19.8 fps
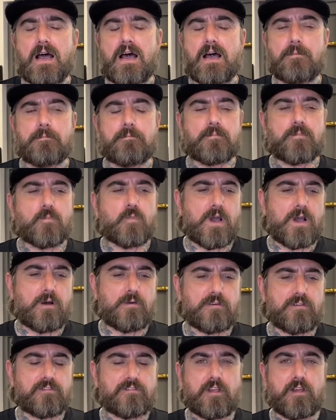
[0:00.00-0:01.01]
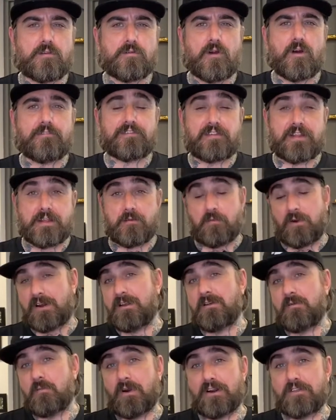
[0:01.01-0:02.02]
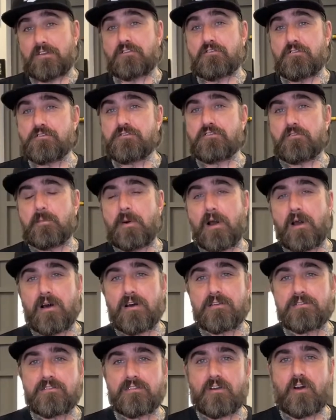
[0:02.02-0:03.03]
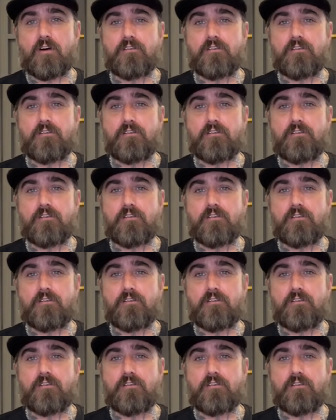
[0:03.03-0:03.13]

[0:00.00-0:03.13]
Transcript: So obviously one of the crucial parts